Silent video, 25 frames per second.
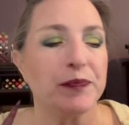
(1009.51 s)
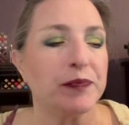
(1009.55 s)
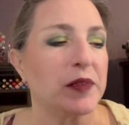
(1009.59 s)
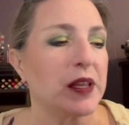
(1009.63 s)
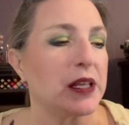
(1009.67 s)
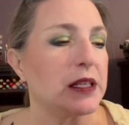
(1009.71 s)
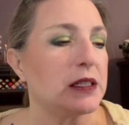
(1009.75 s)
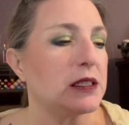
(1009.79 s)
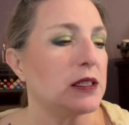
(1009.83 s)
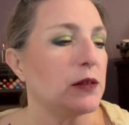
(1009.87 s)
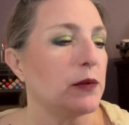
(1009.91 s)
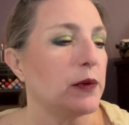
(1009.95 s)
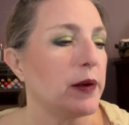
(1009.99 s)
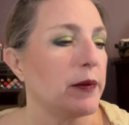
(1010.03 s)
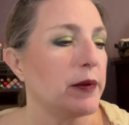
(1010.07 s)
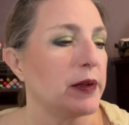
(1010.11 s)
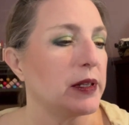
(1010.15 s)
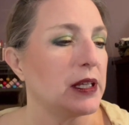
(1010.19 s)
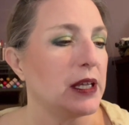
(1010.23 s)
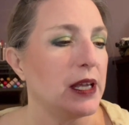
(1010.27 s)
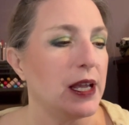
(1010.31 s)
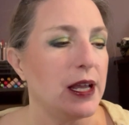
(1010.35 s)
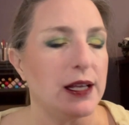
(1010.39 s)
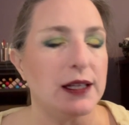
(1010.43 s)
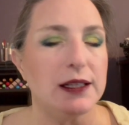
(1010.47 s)
So I would
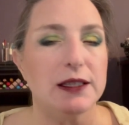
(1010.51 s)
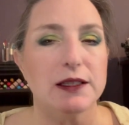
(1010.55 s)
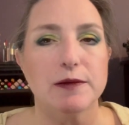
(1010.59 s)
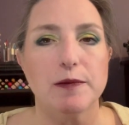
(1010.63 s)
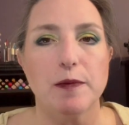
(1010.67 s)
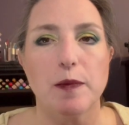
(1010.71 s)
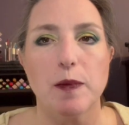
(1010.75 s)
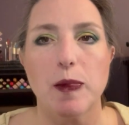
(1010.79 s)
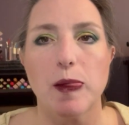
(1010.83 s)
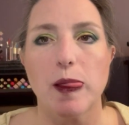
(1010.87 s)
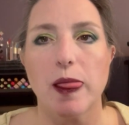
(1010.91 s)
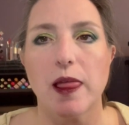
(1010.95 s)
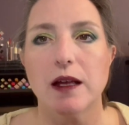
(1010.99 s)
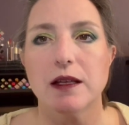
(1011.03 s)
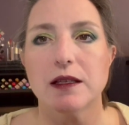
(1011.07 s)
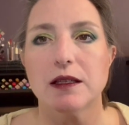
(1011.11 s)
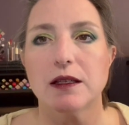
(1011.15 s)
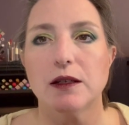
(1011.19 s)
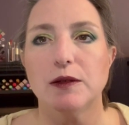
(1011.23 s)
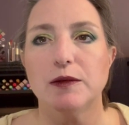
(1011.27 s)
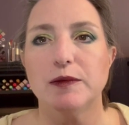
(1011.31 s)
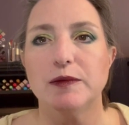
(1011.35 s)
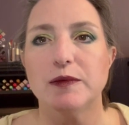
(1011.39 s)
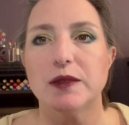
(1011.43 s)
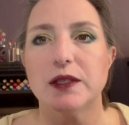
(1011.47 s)
guess.
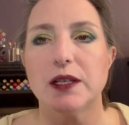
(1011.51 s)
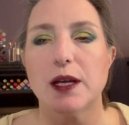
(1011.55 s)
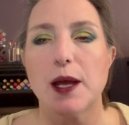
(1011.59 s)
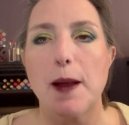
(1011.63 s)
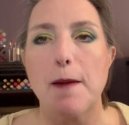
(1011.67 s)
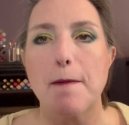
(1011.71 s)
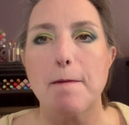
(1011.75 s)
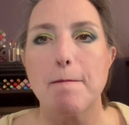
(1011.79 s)
So see,